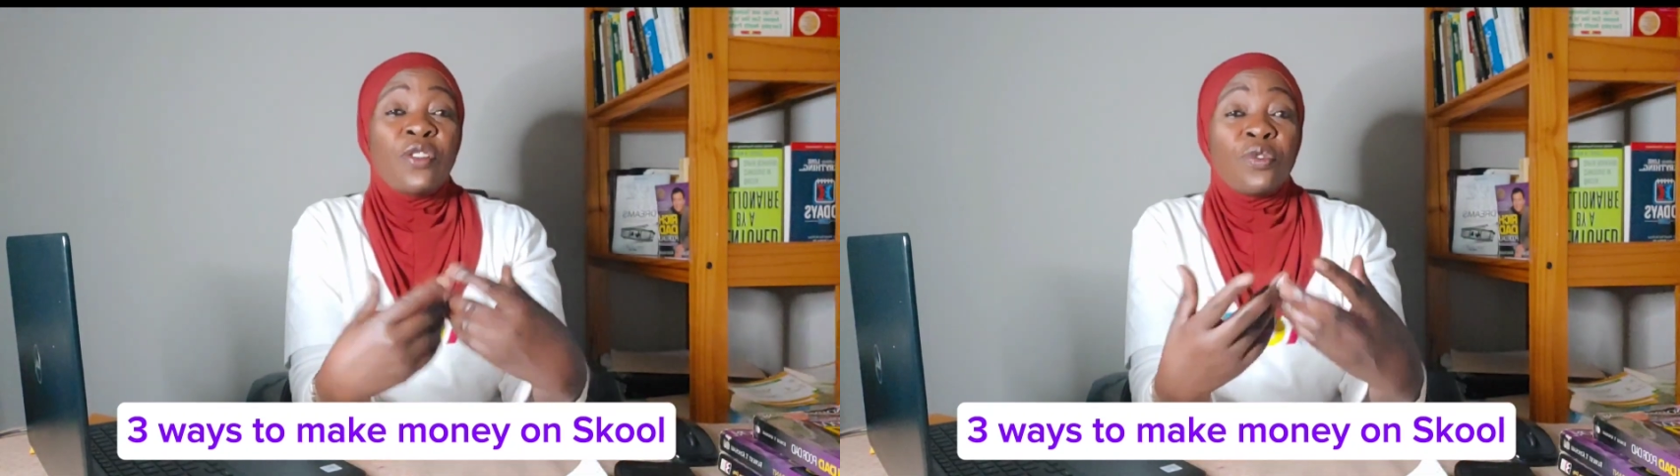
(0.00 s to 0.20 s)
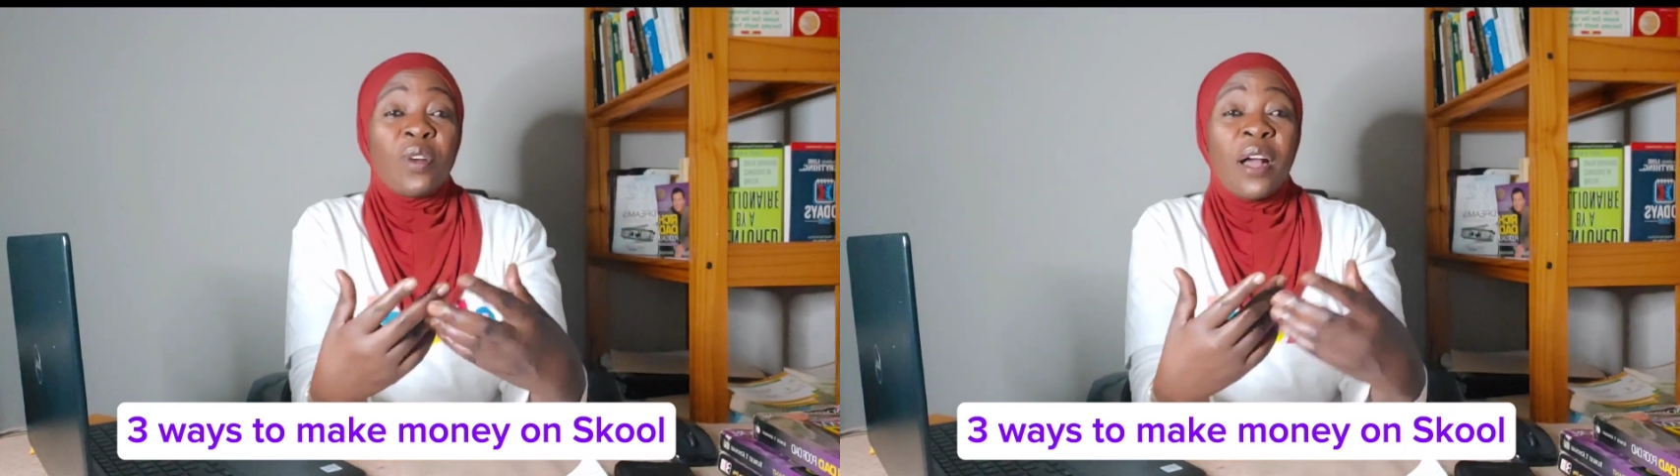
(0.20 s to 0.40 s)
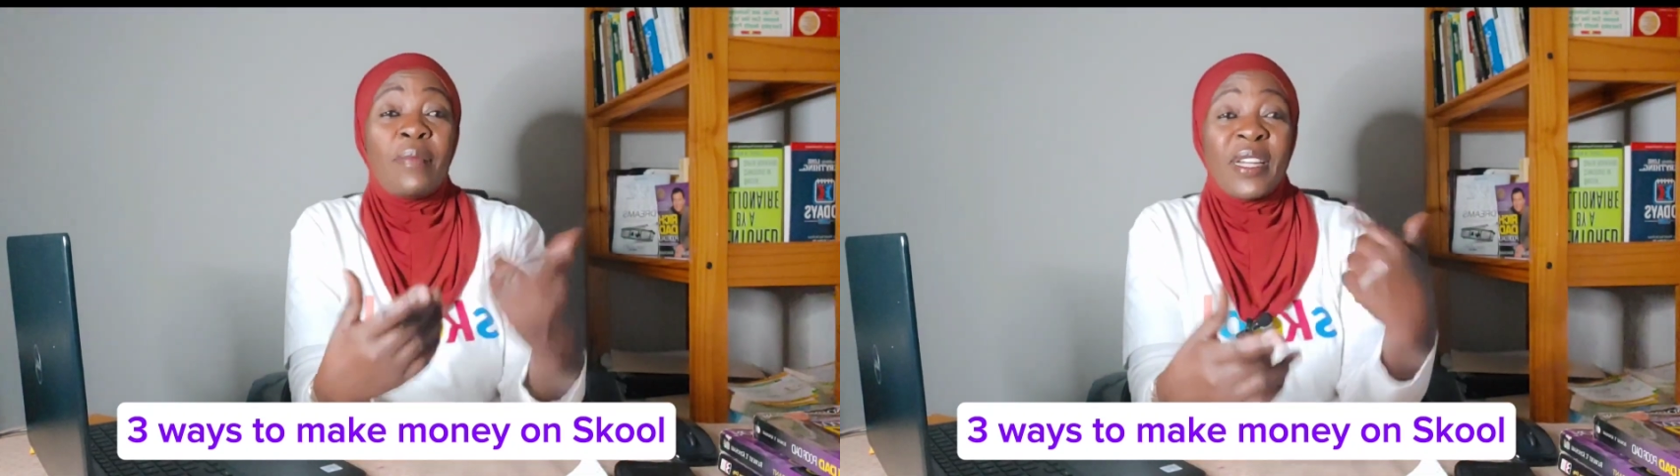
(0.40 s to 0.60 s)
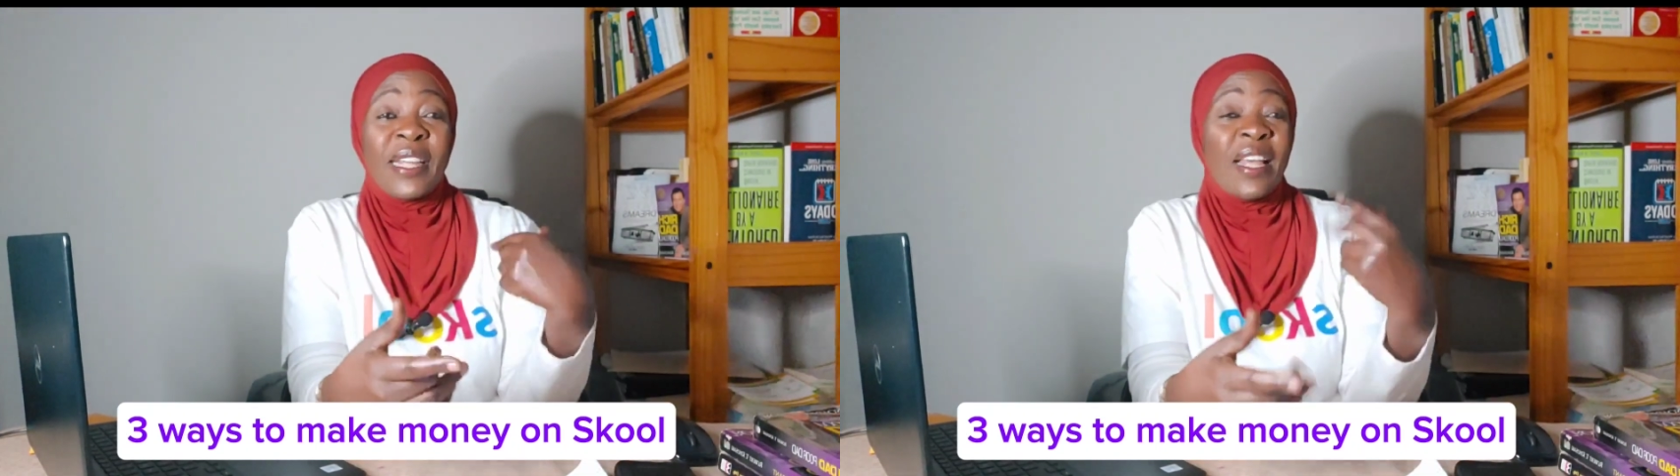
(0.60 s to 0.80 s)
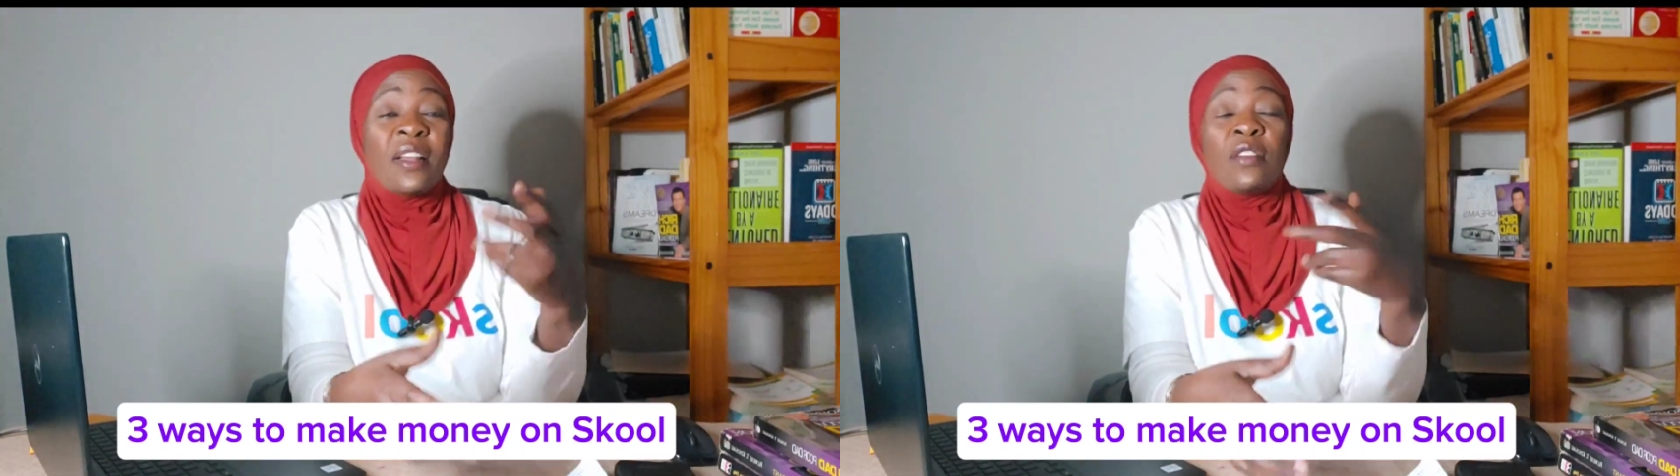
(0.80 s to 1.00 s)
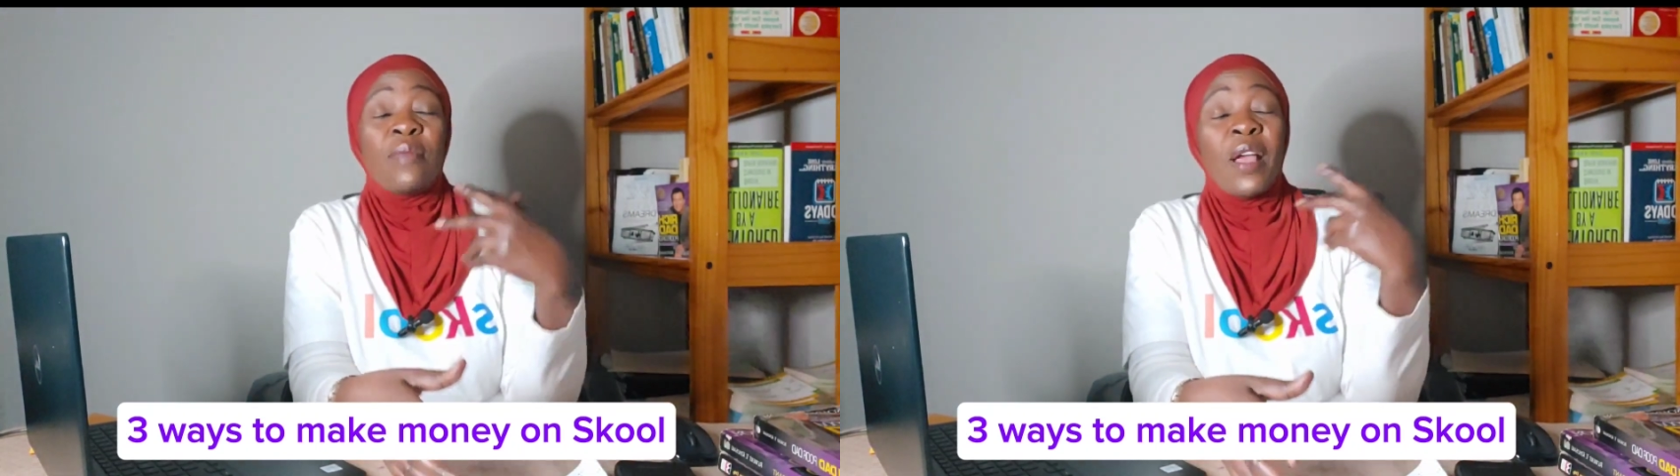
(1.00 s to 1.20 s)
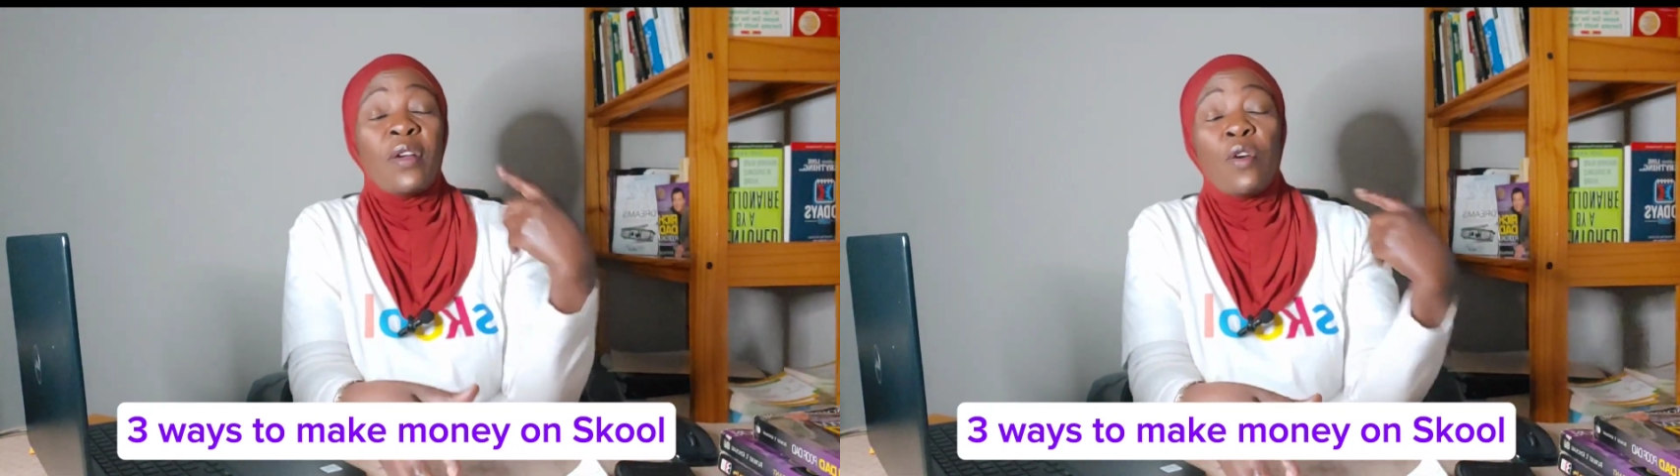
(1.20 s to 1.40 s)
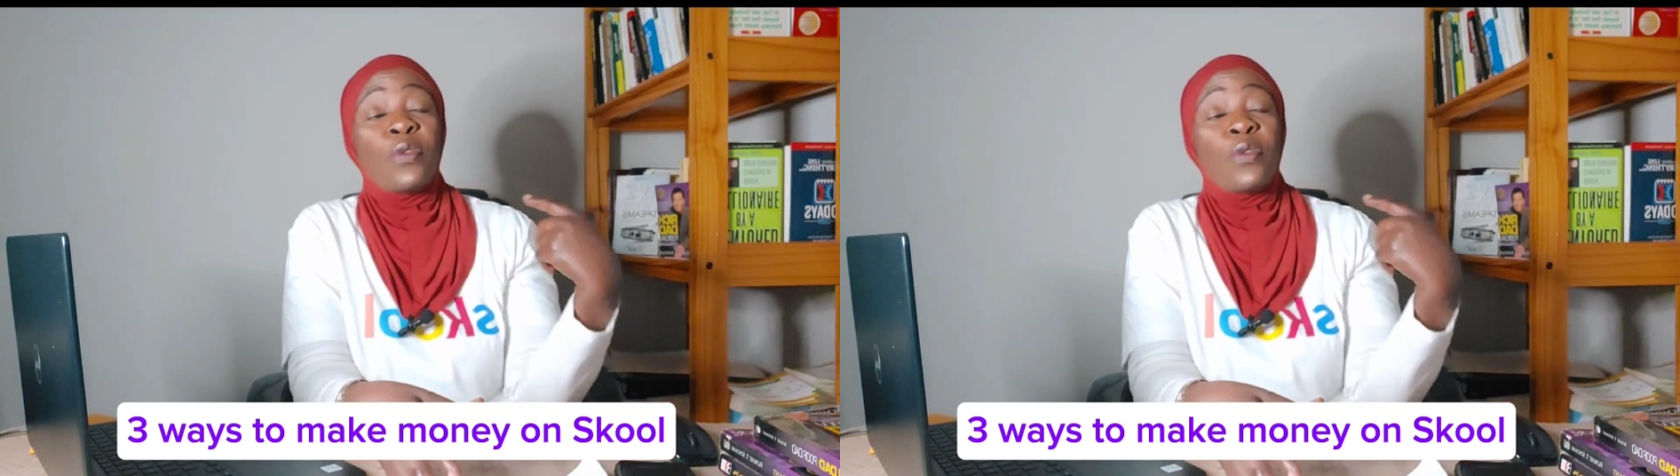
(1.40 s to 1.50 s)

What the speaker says: you to come at the end to my